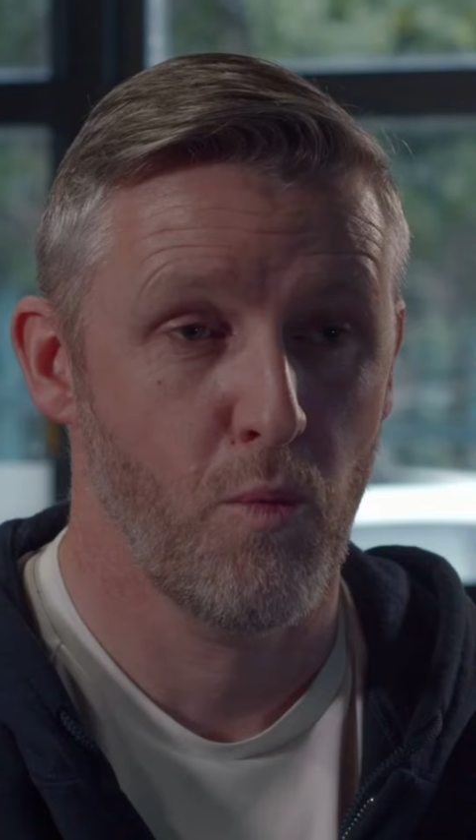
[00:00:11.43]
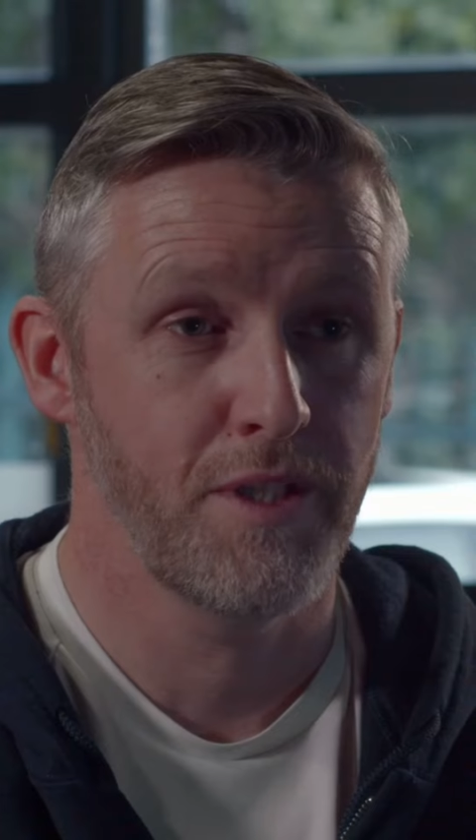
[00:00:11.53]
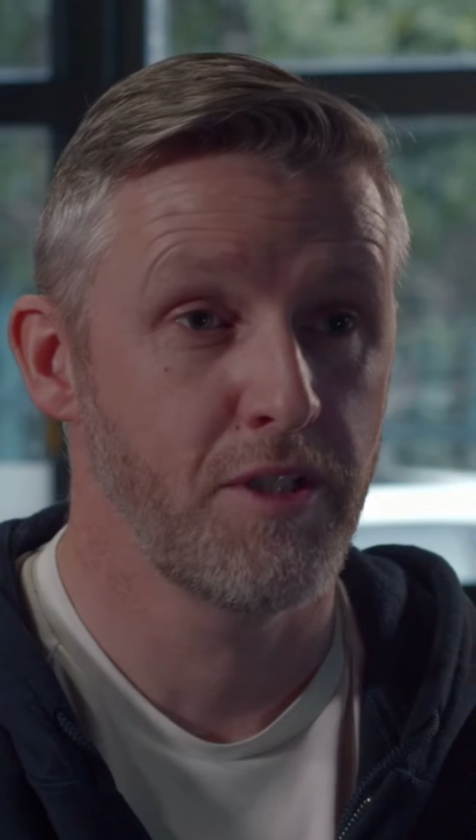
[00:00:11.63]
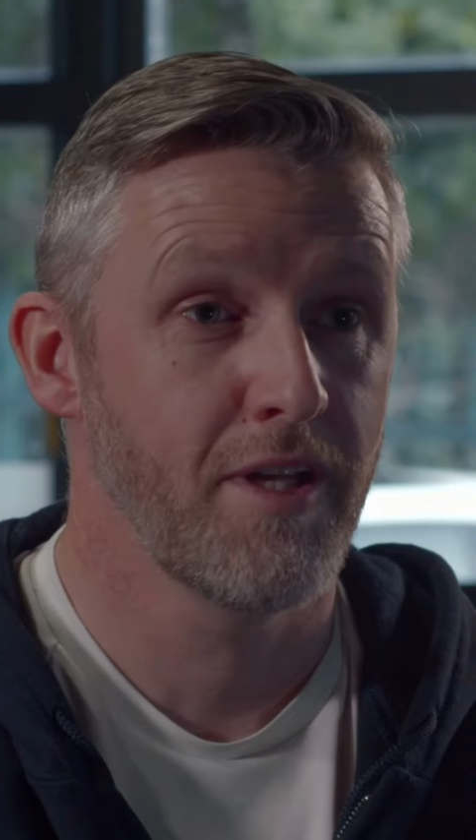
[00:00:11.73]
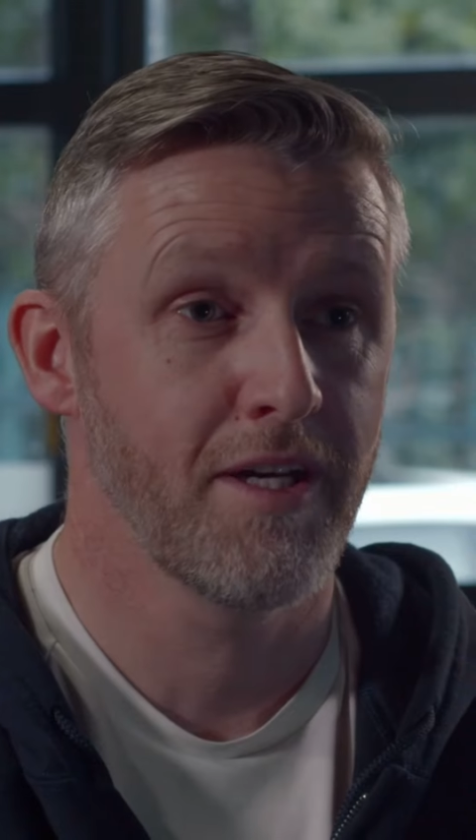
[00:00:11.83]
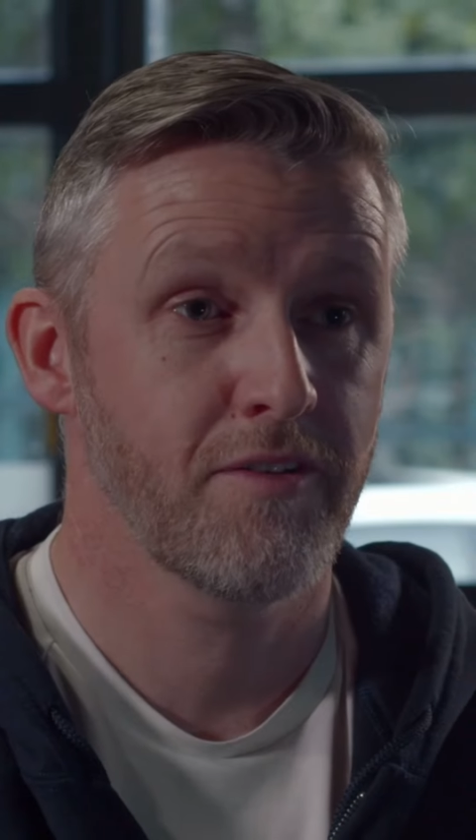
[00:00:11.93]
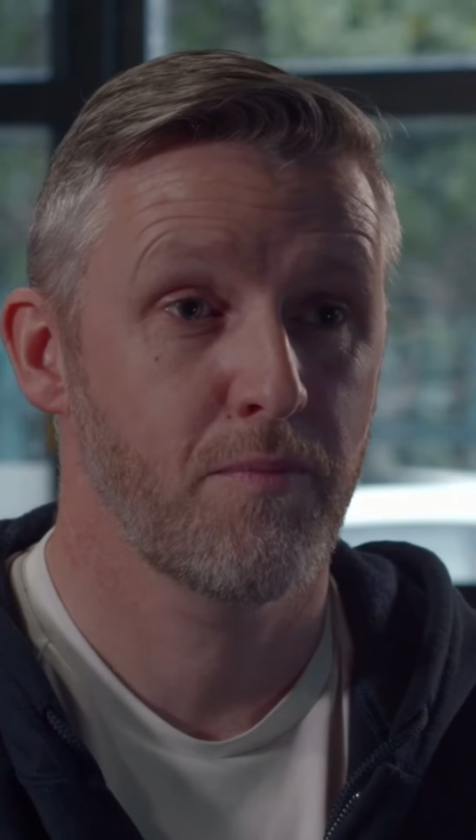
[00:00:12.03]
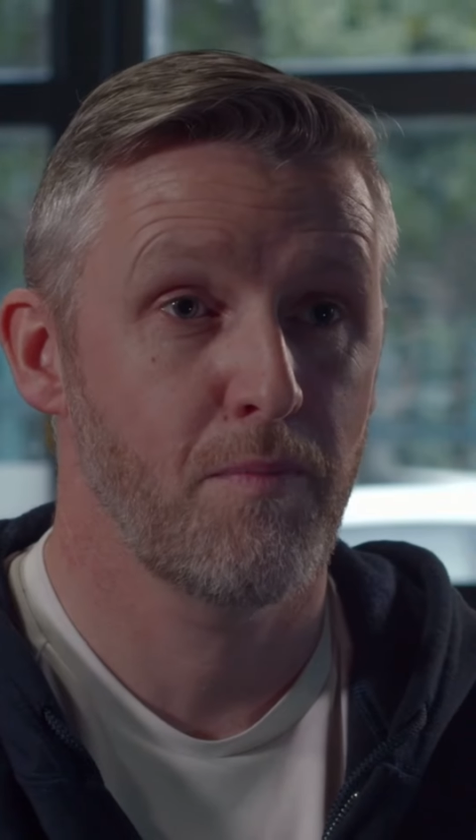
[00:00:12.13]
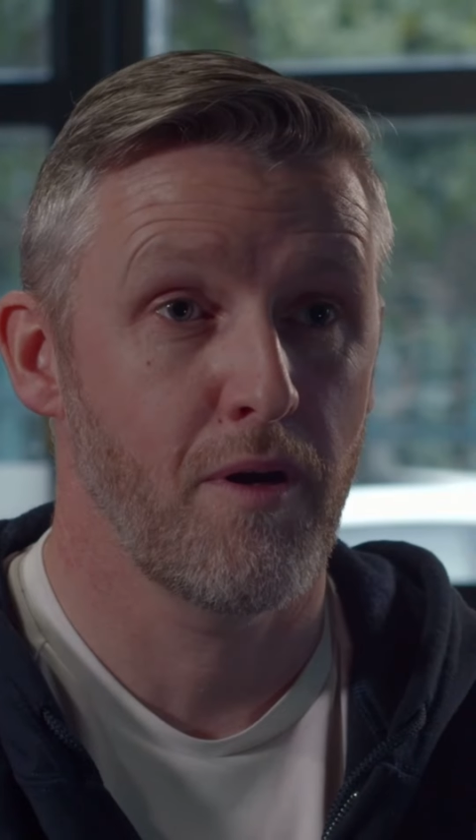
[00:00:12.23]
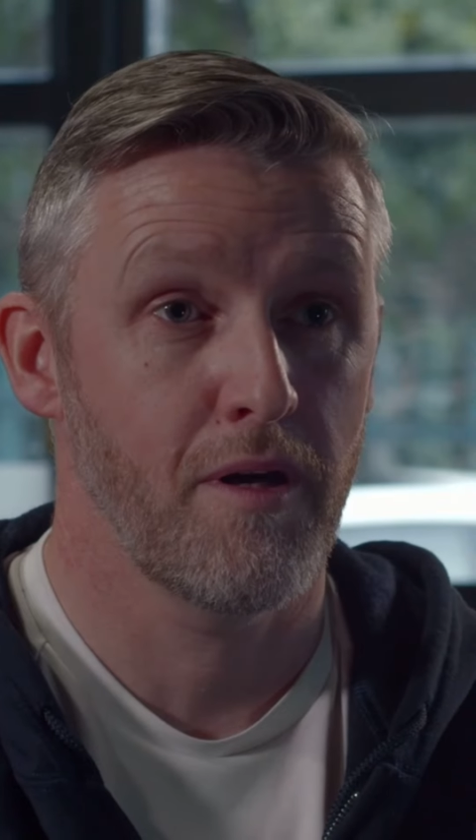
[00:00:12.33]
We do that
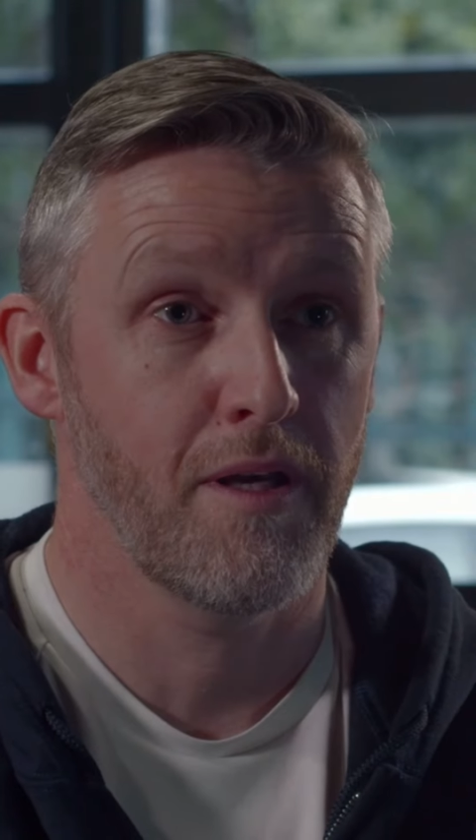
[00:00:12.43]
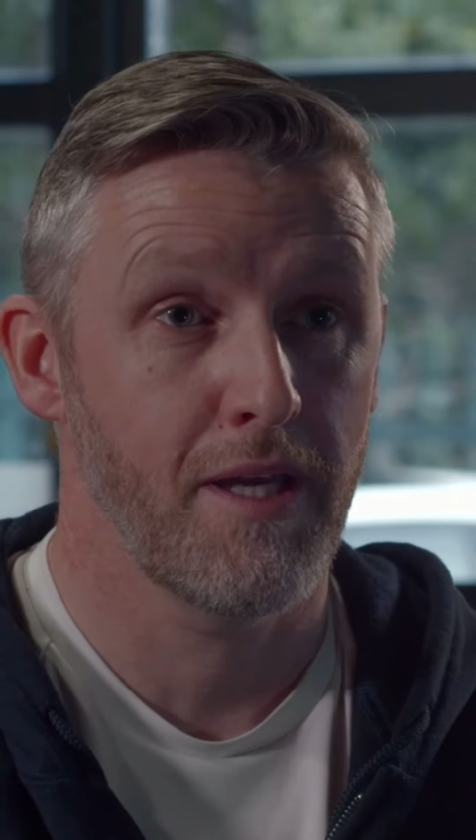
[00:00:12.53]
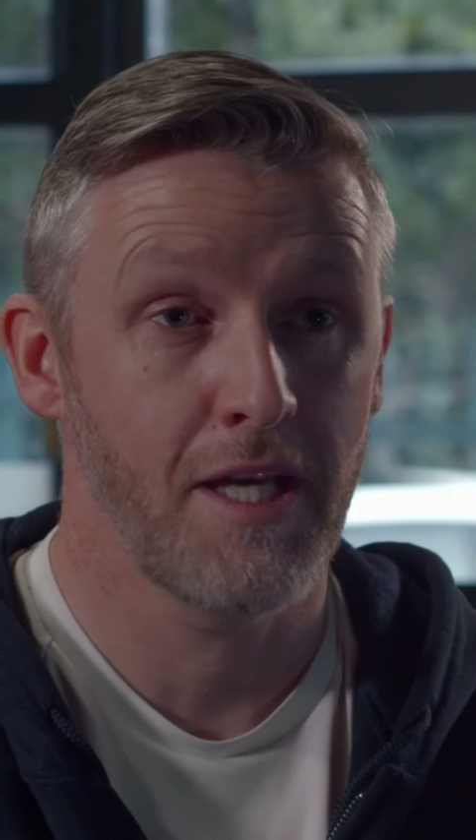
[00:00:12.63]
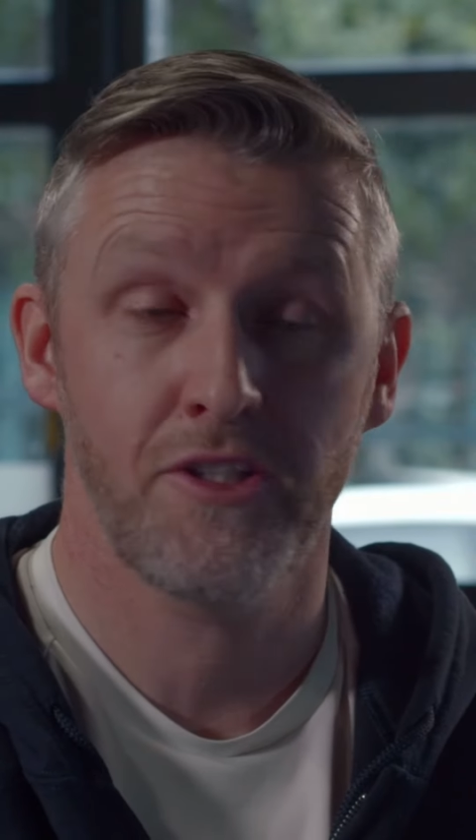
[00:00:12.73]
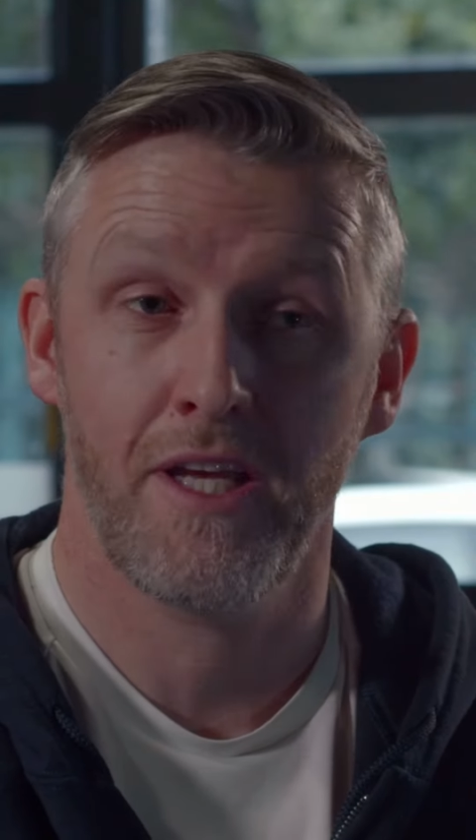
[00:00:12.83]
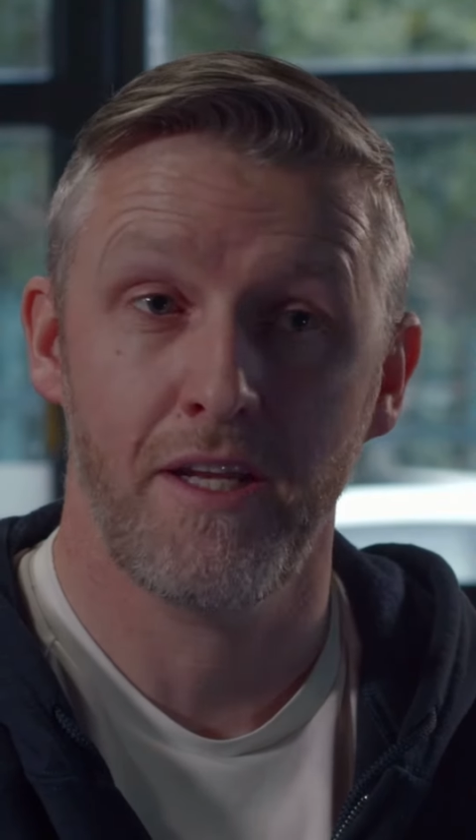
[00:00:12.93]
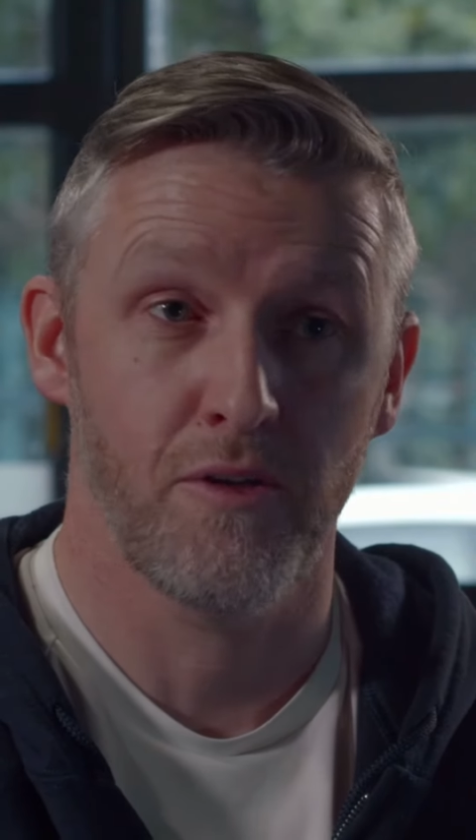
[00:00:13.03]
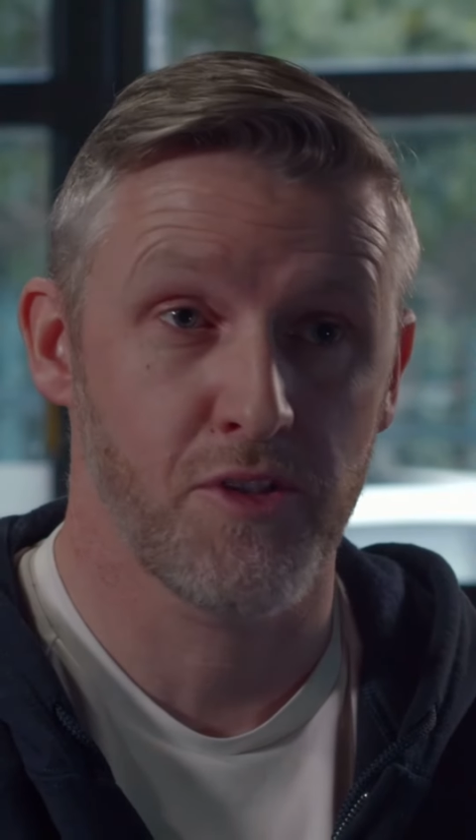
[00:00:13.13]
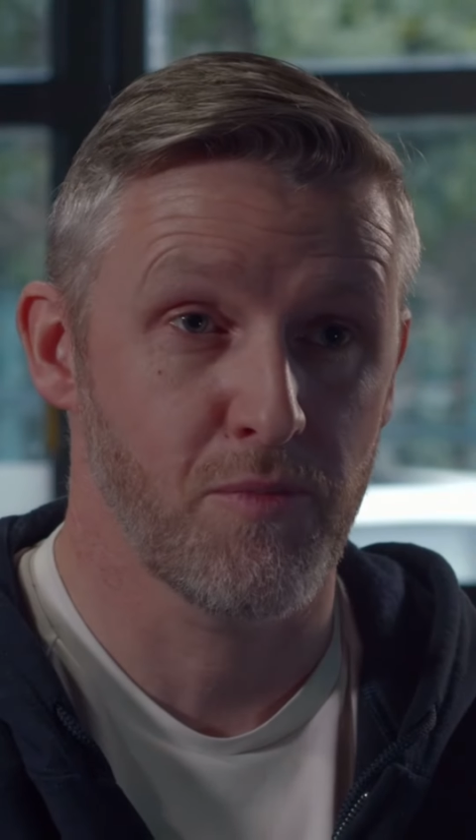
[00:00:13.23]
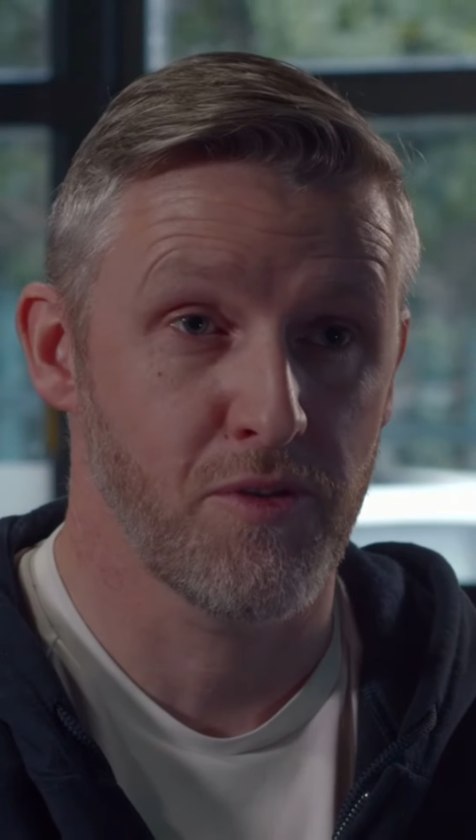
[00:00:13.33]
by educating
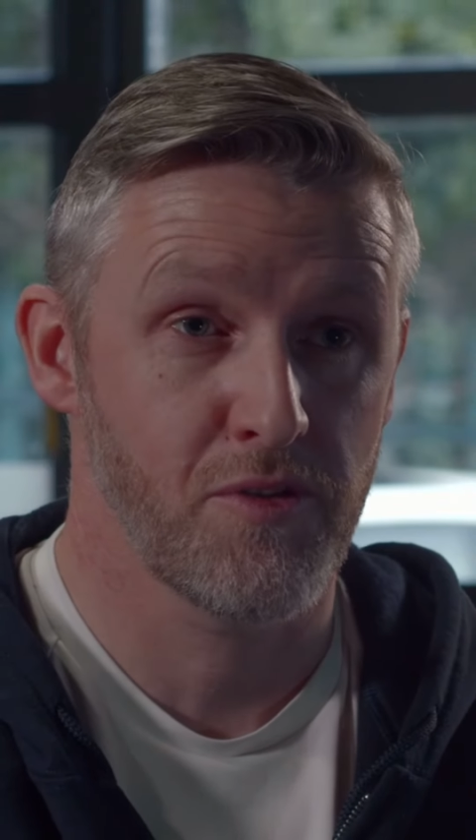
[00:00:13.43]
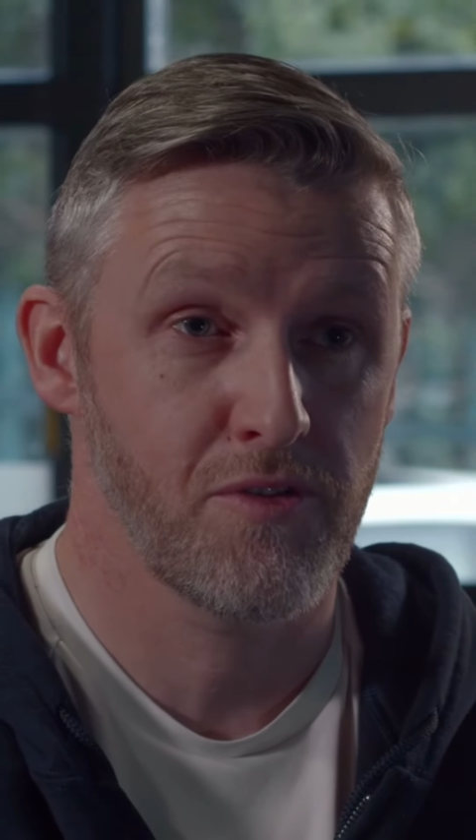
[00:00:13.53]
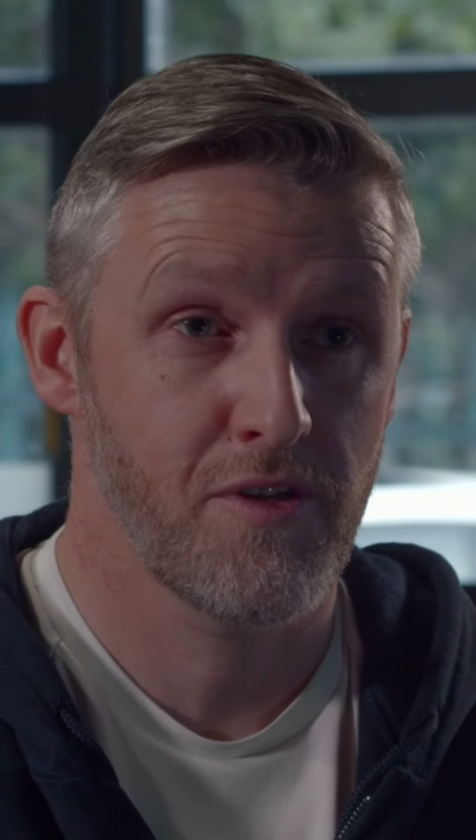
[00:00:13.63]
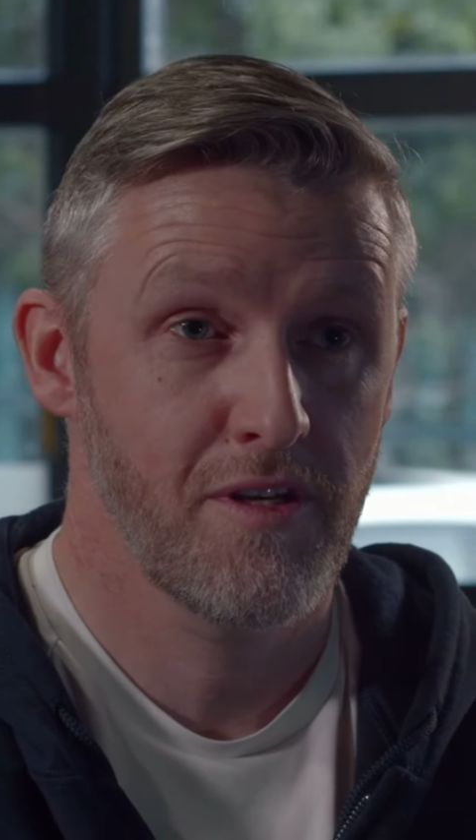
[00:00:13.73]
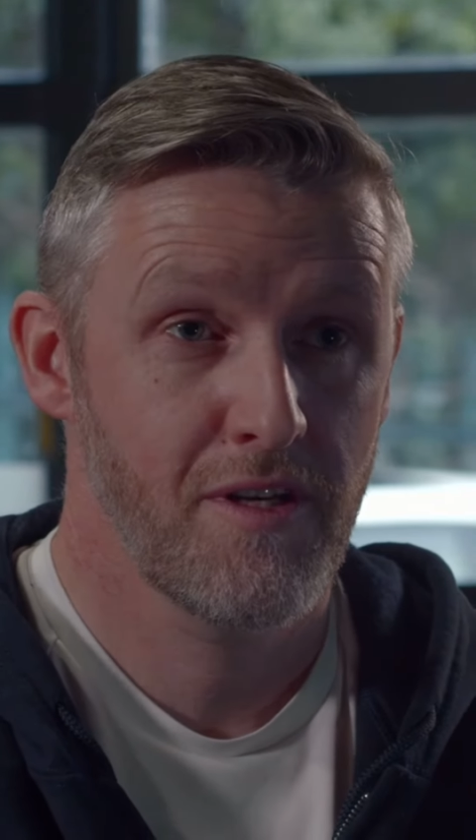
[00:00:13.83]
customers